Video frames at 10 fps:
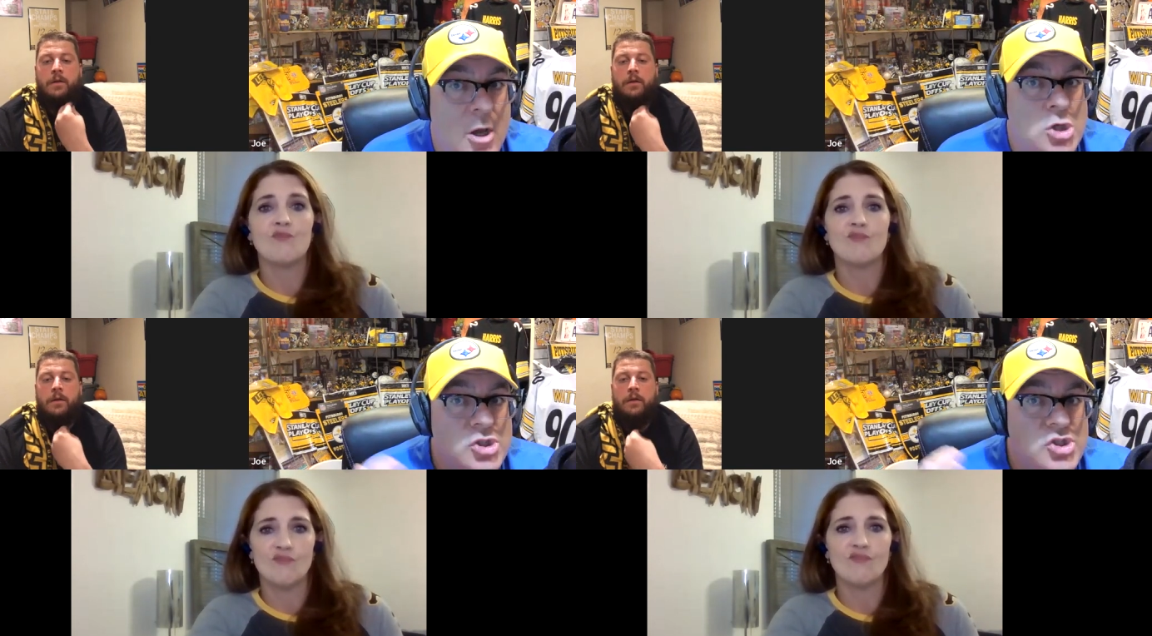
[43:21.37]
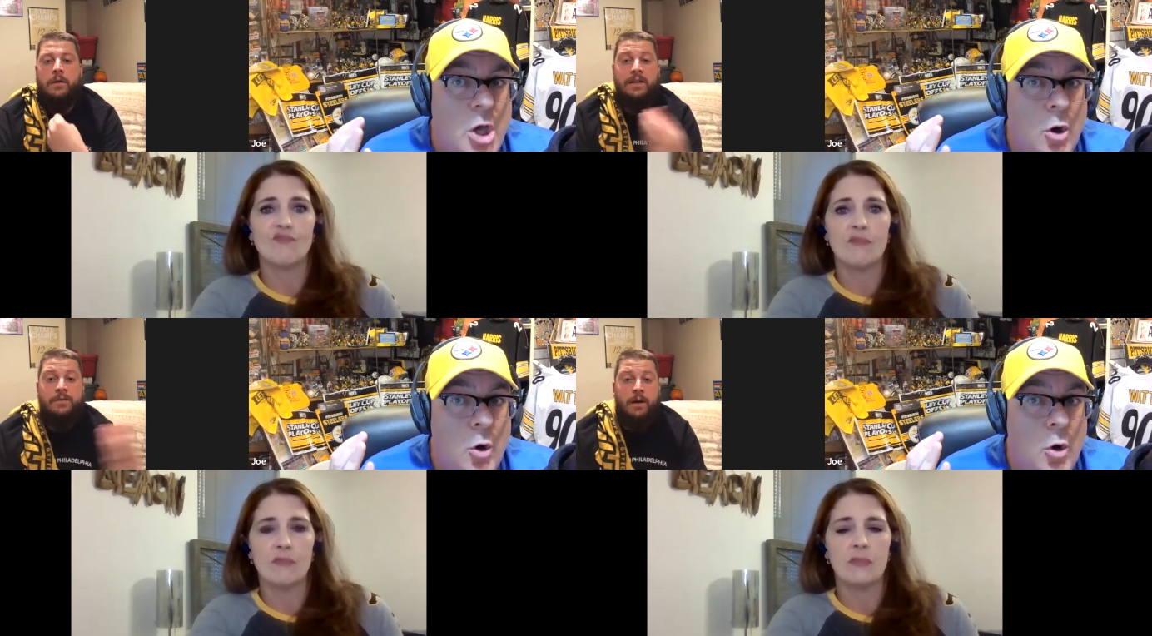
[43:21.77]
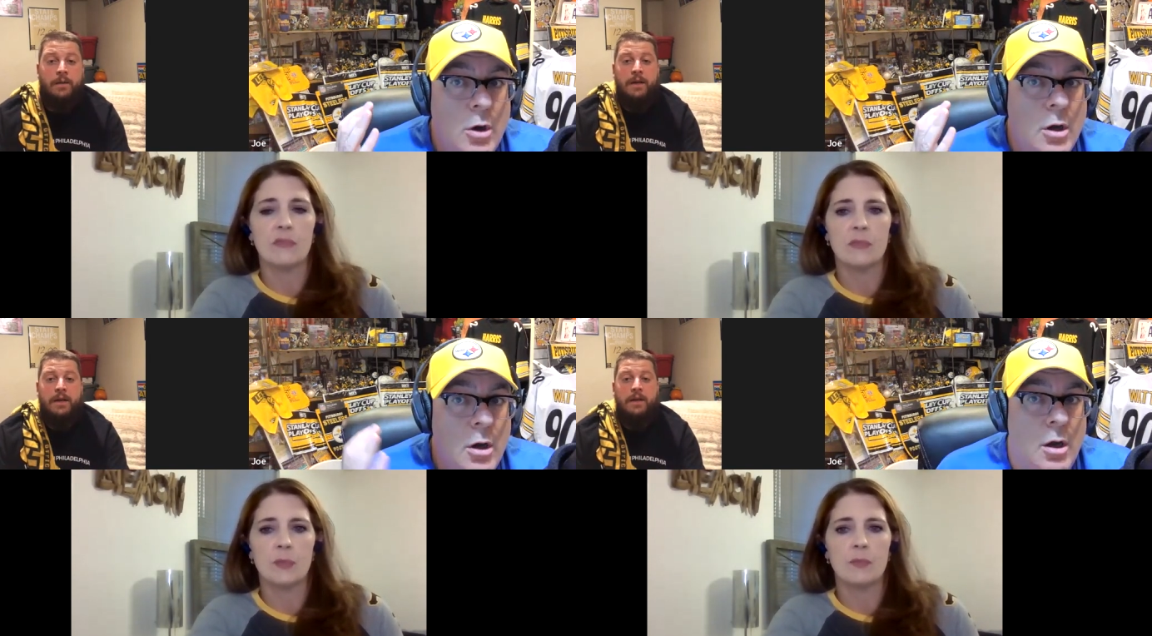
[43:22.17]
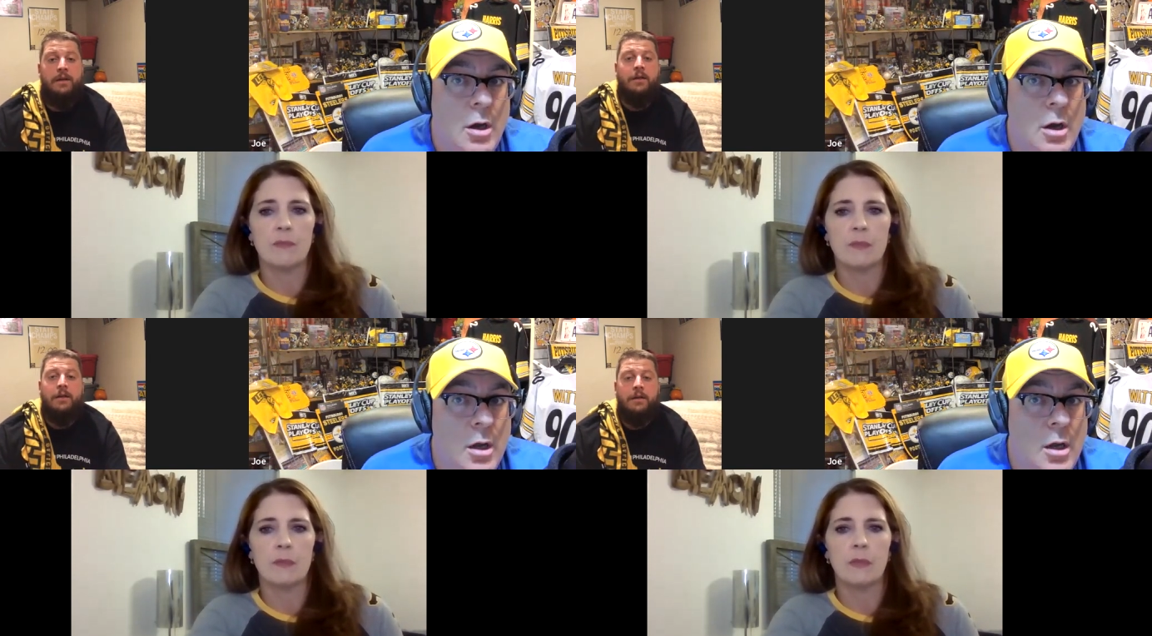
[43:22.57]
Speaker 1: So that's what I
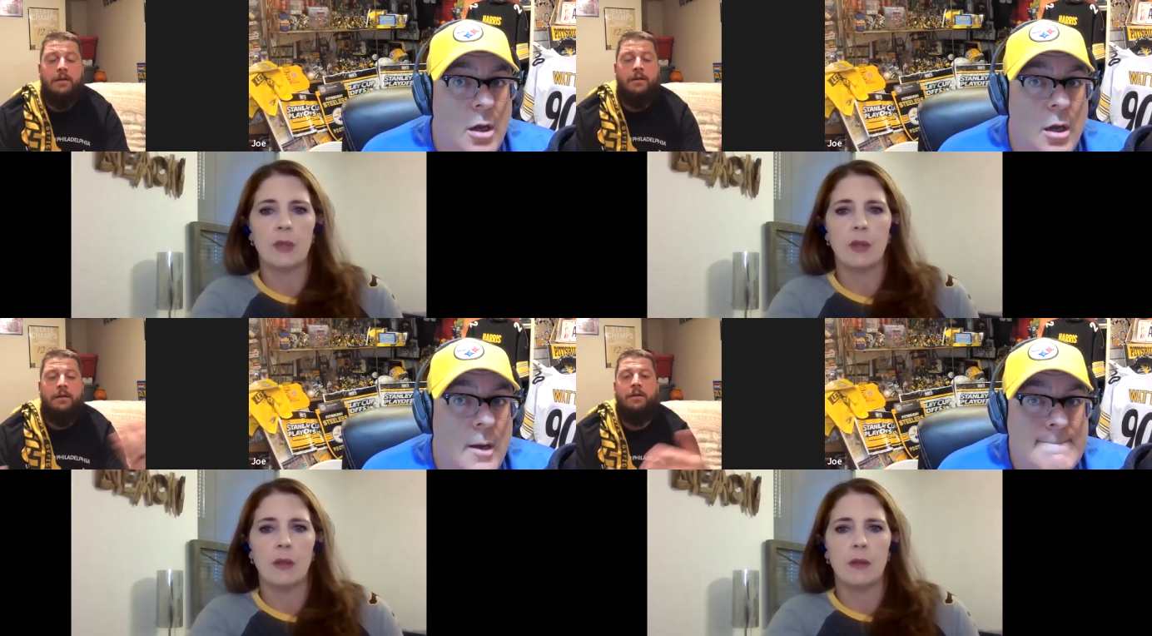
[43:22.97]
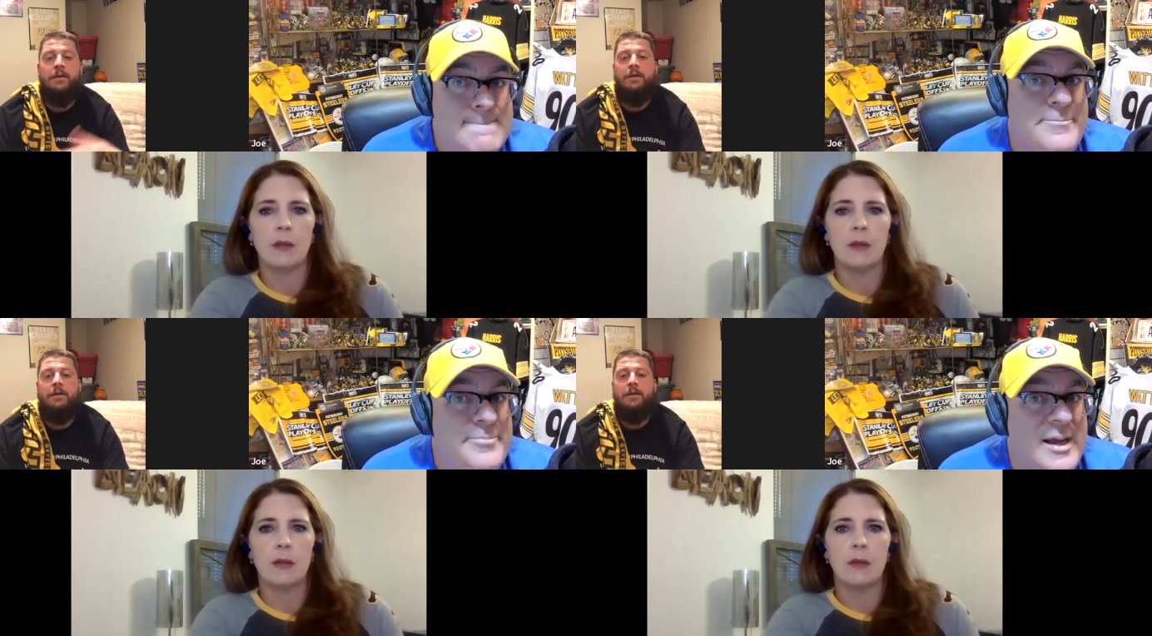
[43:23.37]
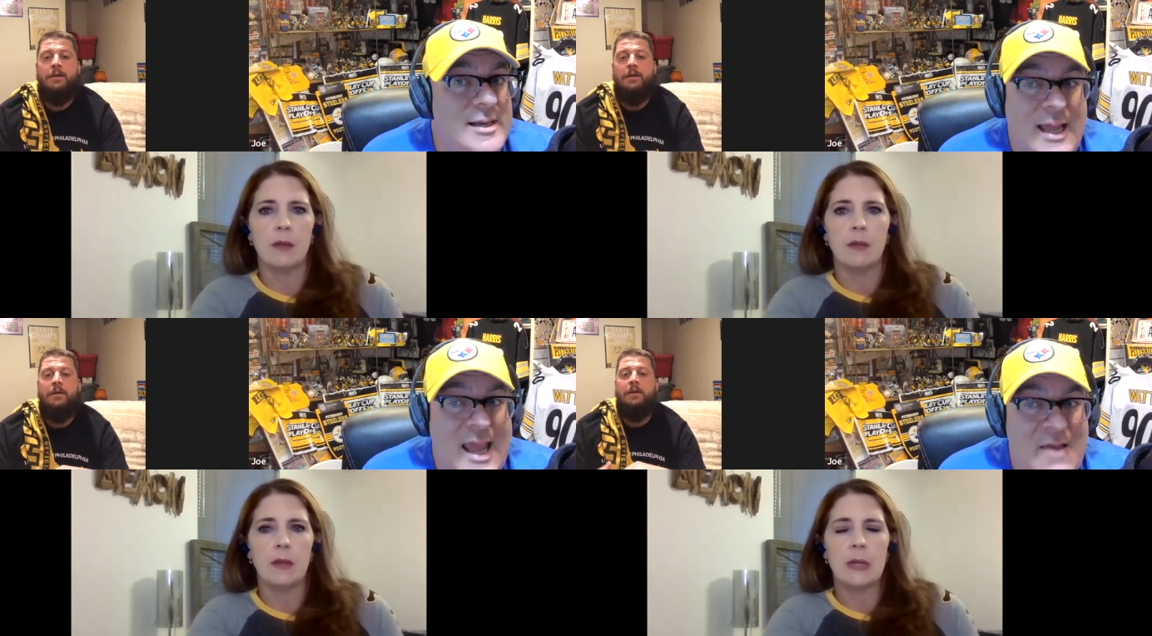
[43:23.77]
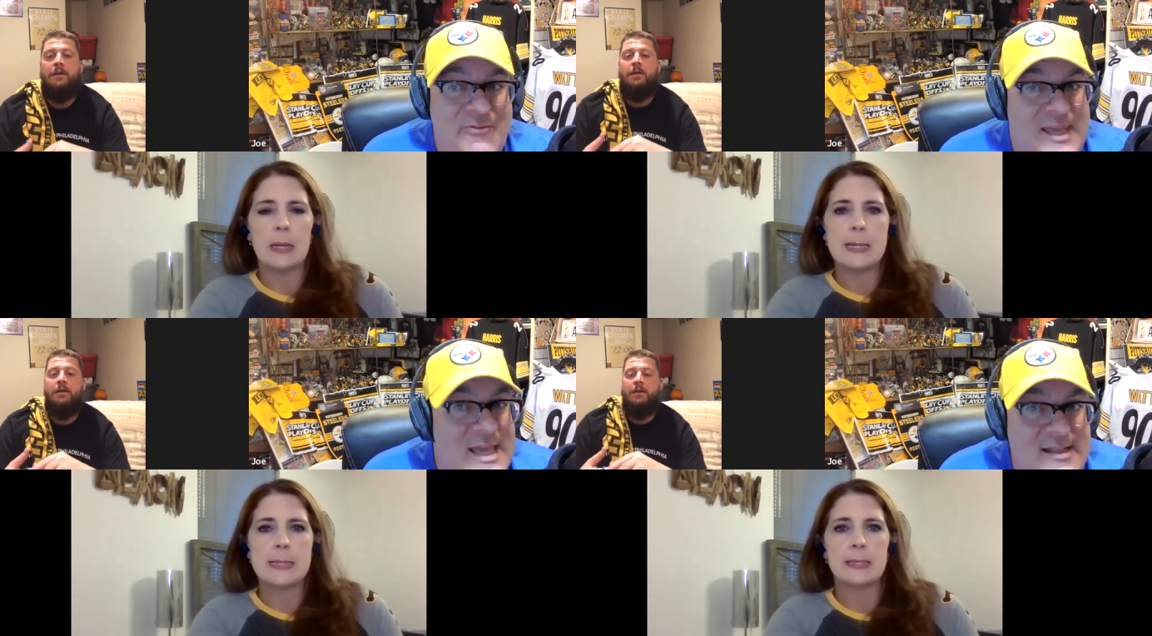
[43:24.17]
mean. But
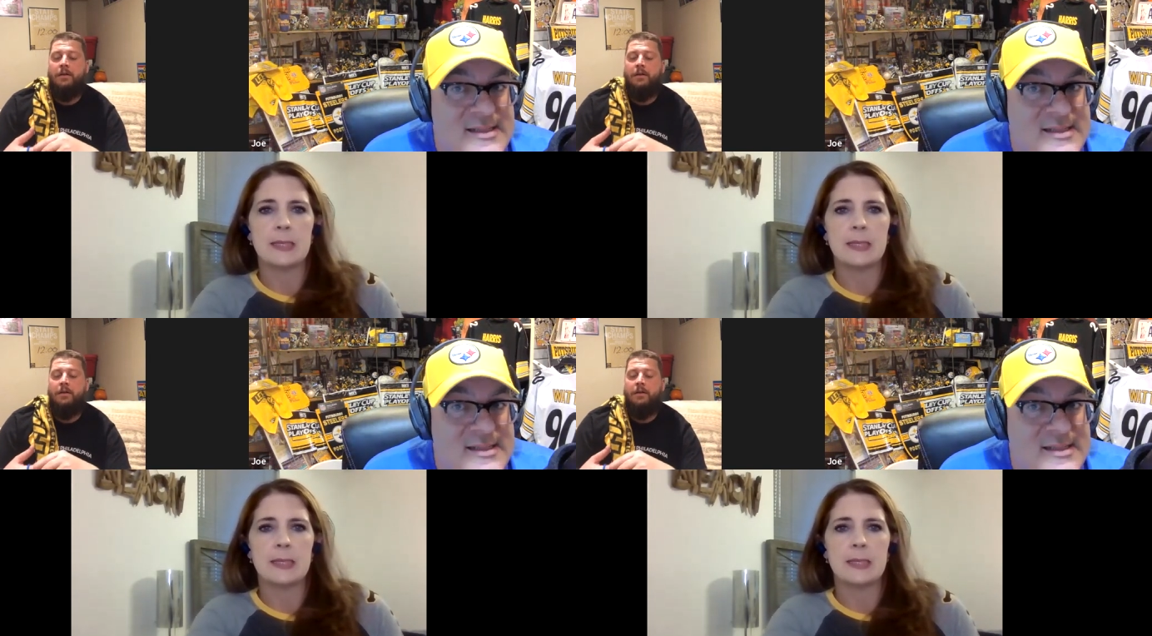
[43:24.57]
if he